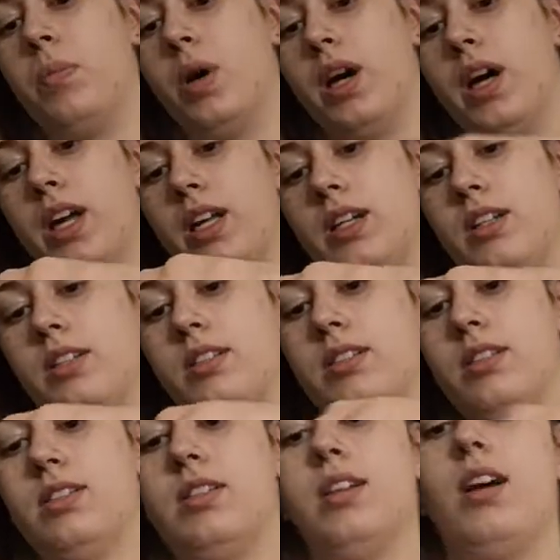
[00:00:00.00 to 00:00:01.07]
But
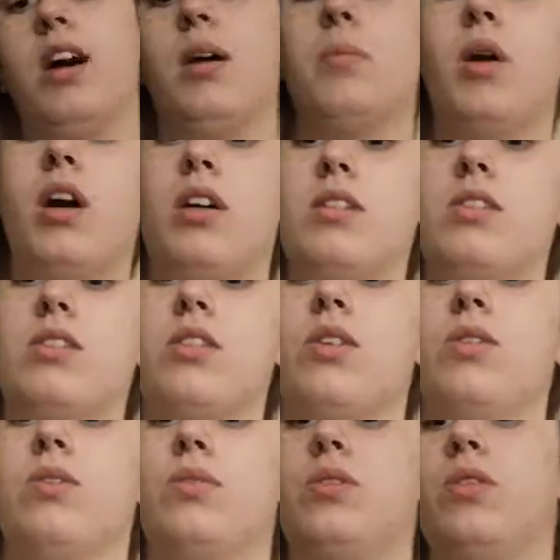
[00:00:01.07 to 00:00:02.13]
I'm
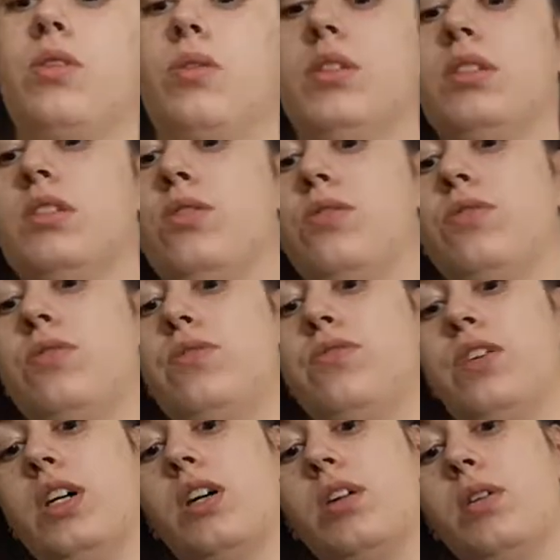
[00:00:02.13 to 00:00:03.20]
also going to
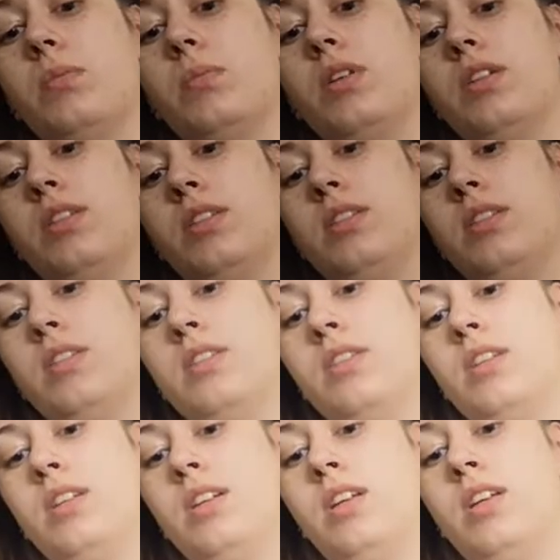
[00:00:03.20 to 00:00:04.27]
film
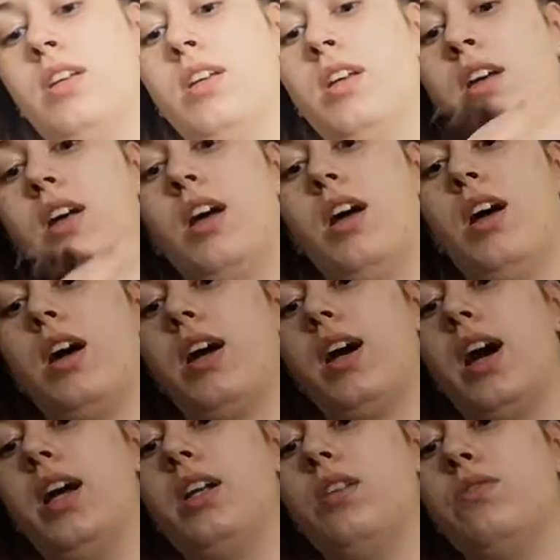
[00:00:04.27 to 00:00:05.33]
a
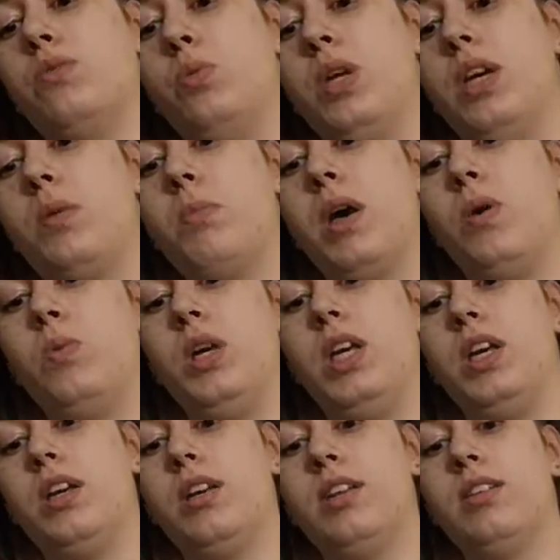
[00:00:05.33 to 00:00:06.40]
kind of week by
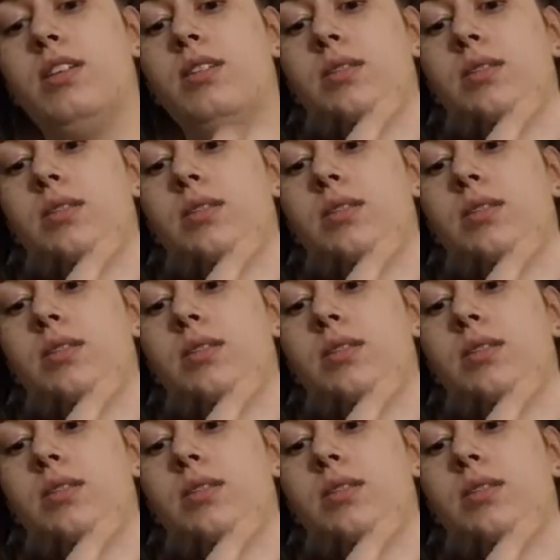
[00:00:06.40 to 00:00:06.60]
week